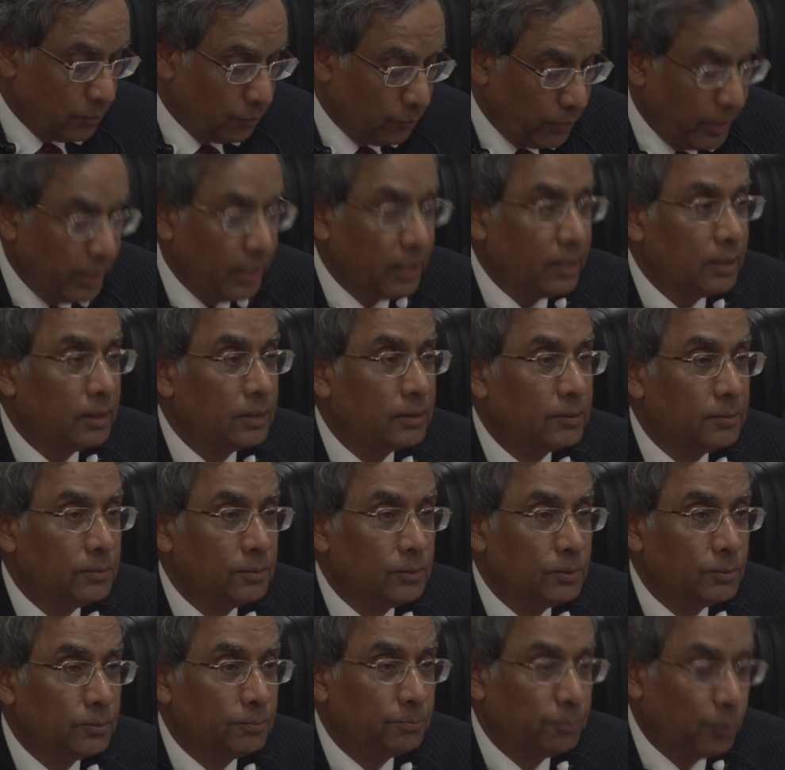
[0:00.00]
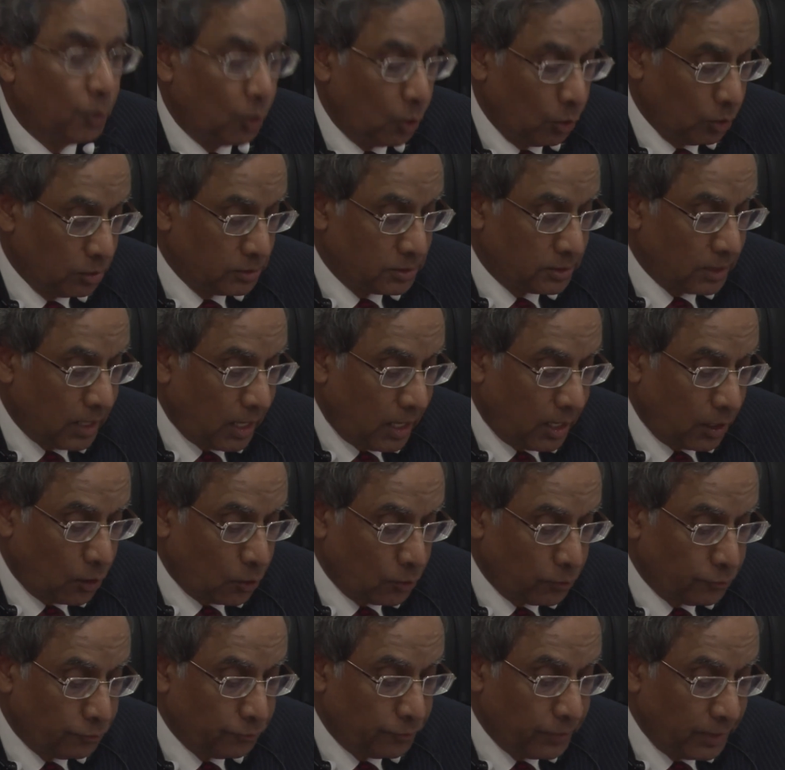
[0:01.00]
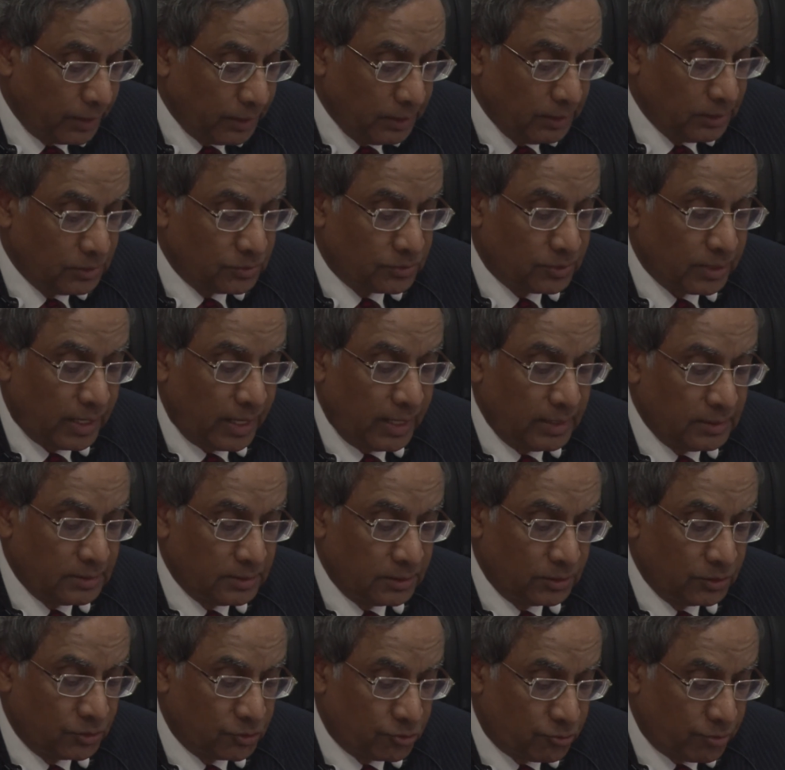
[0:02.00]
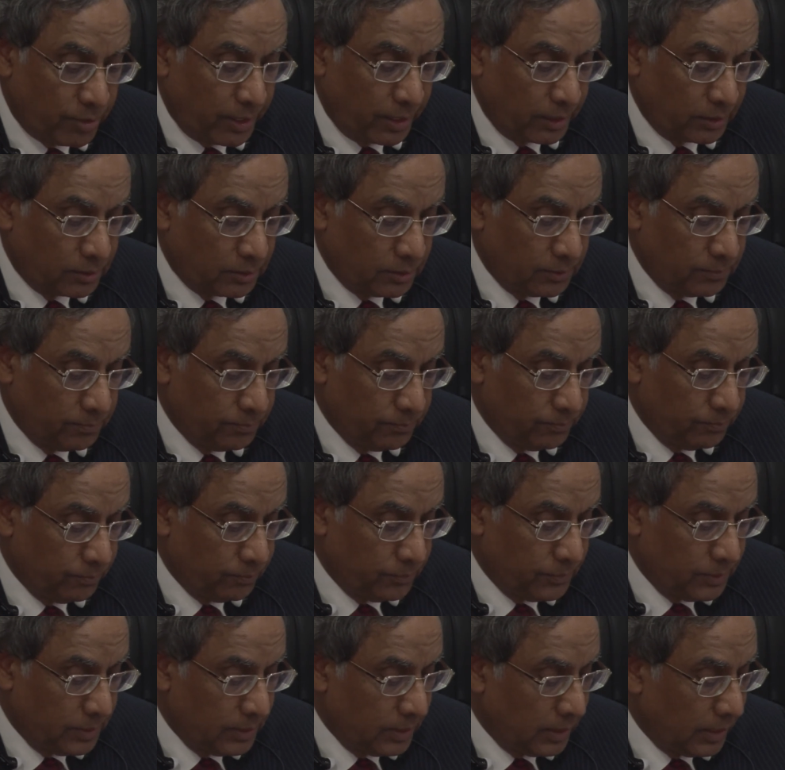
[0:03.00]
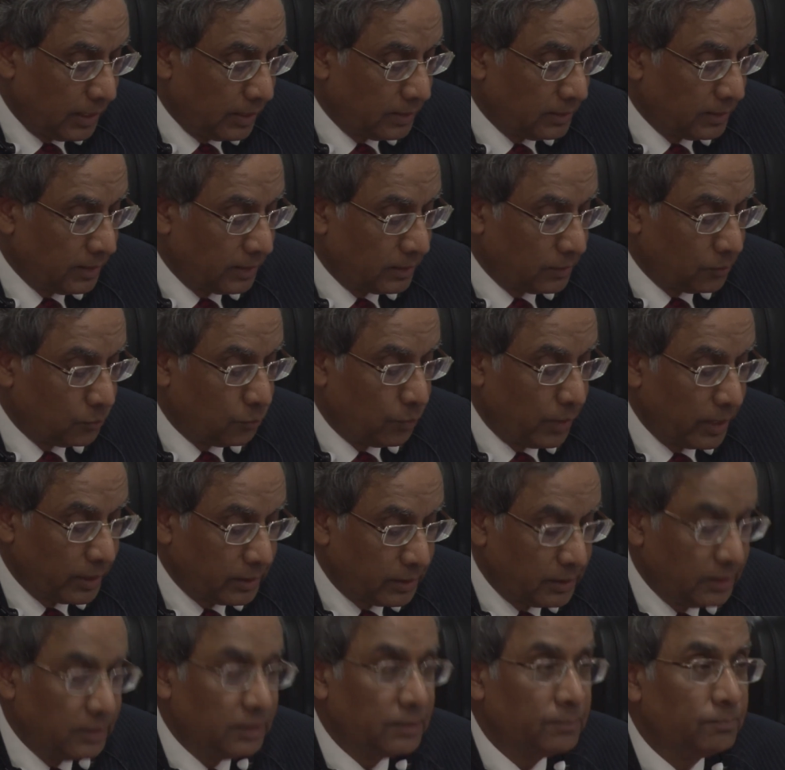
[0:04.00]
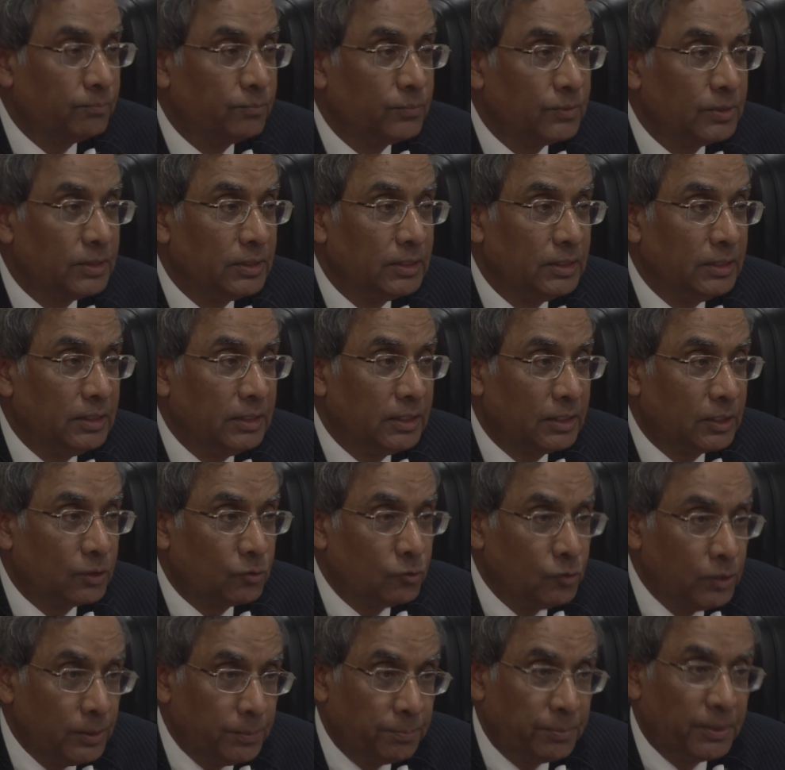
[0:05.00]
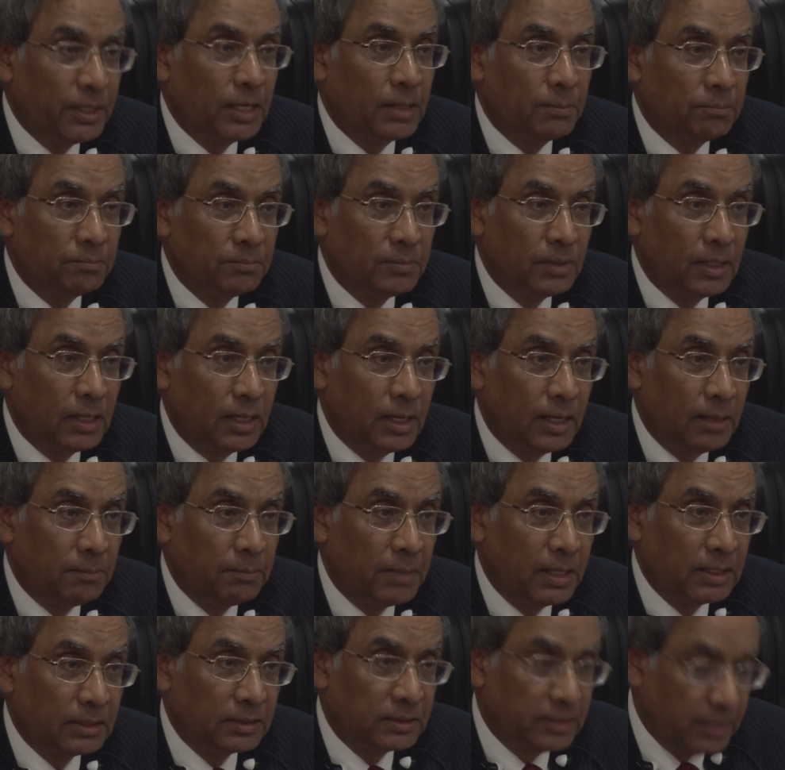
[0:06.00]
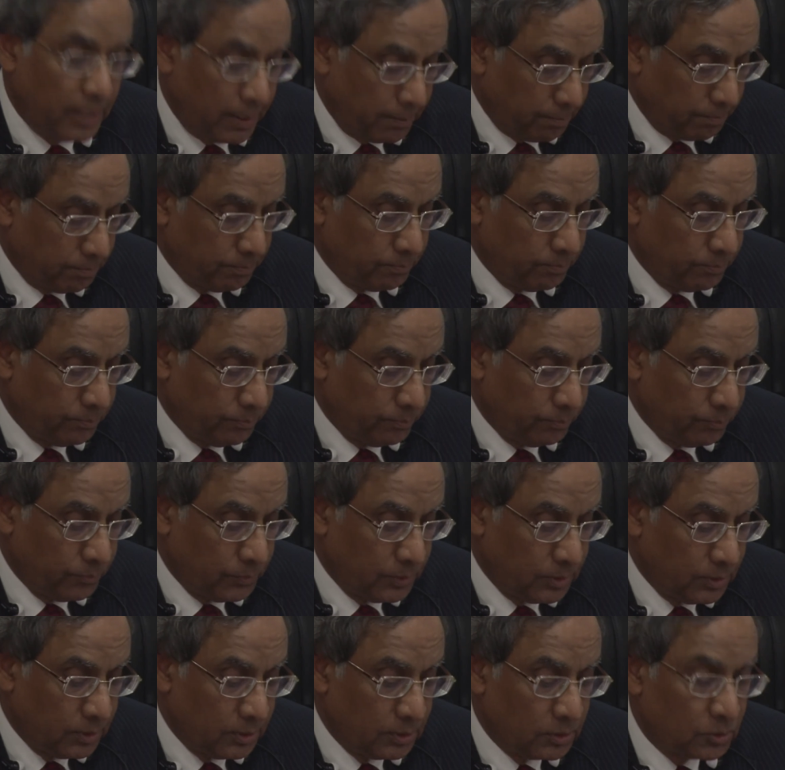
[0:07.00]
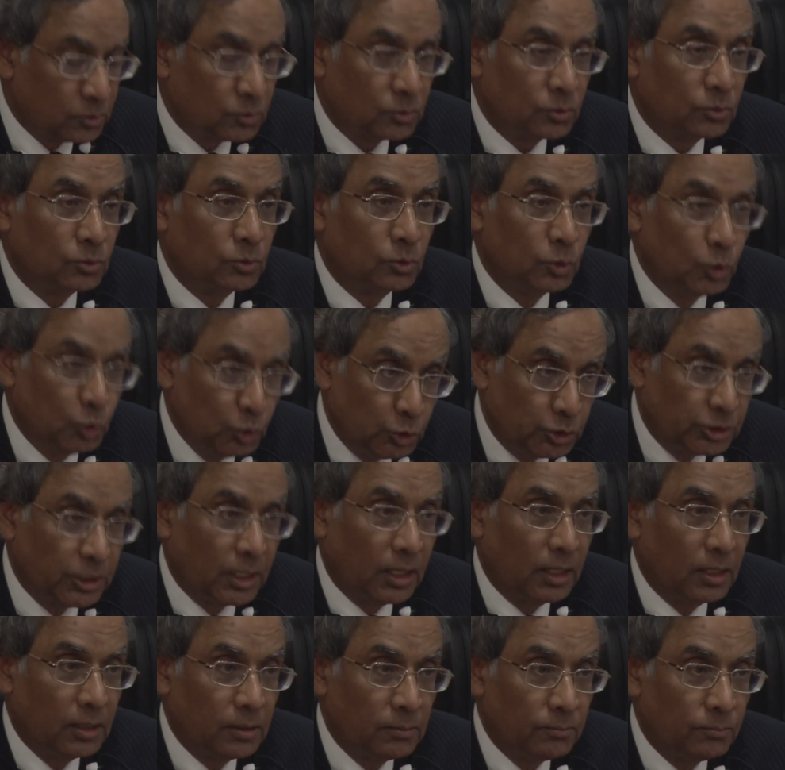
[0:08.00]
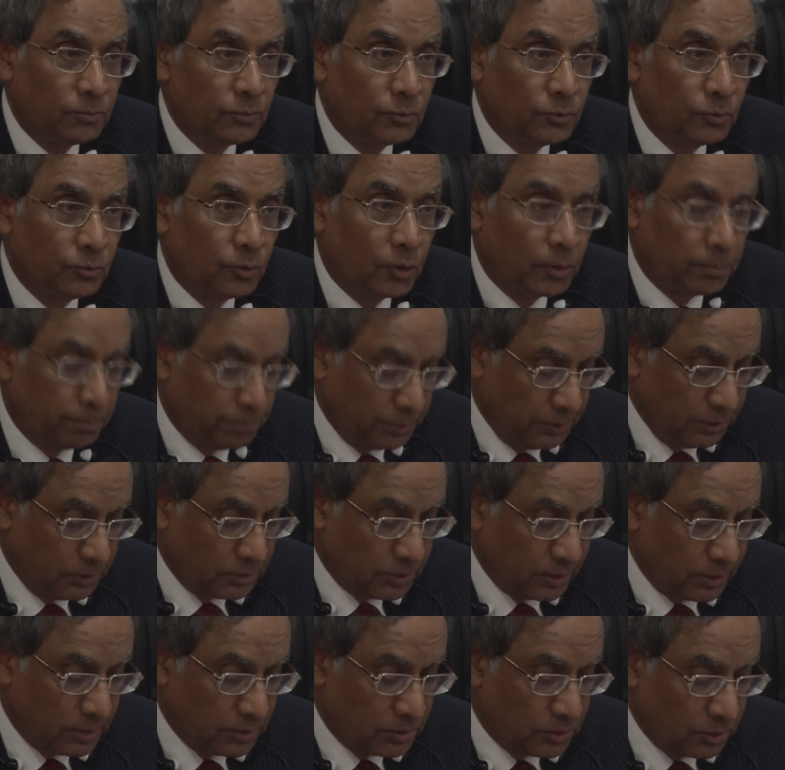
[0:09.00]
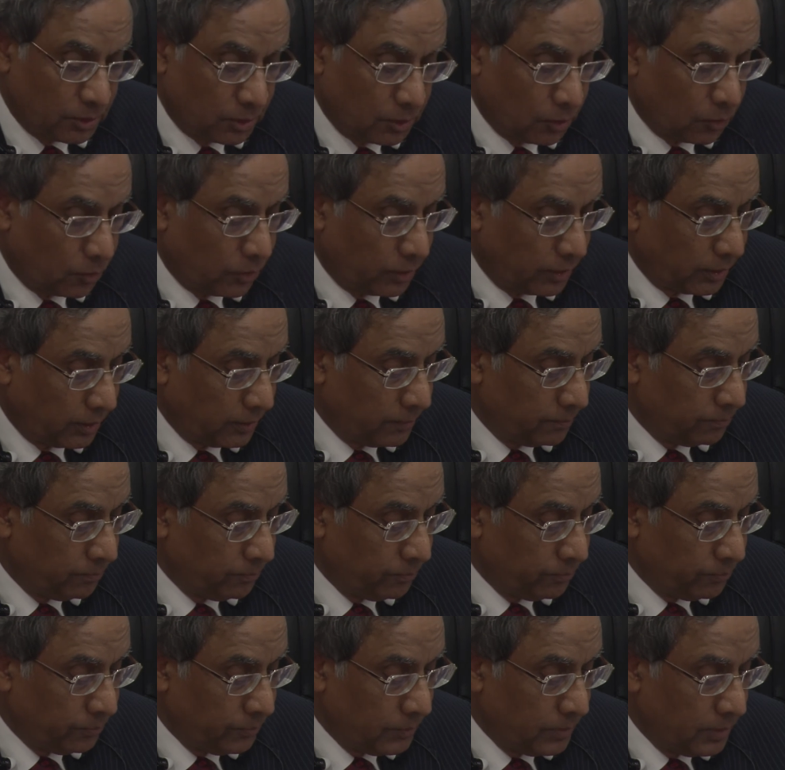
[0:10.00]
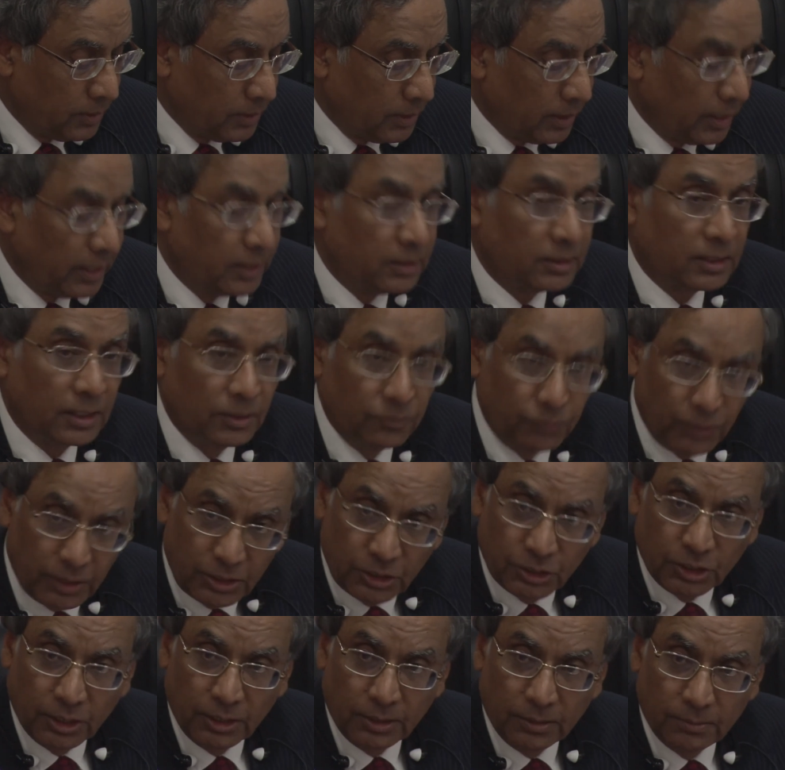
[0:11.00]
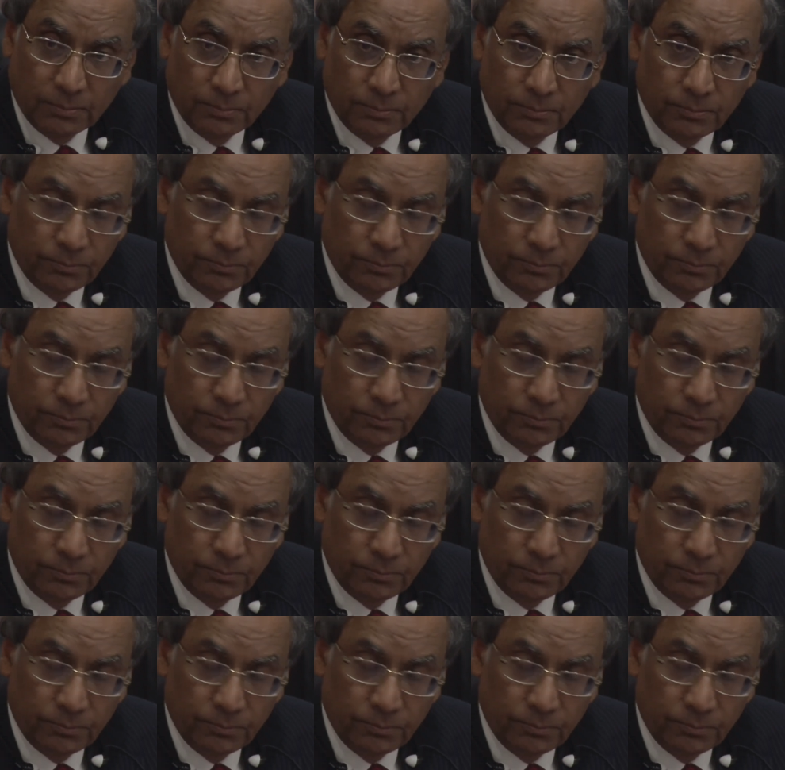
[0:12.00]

where poles are of varying size and strength, and that a working equilibrium among them is crucial for peace and security, and conviction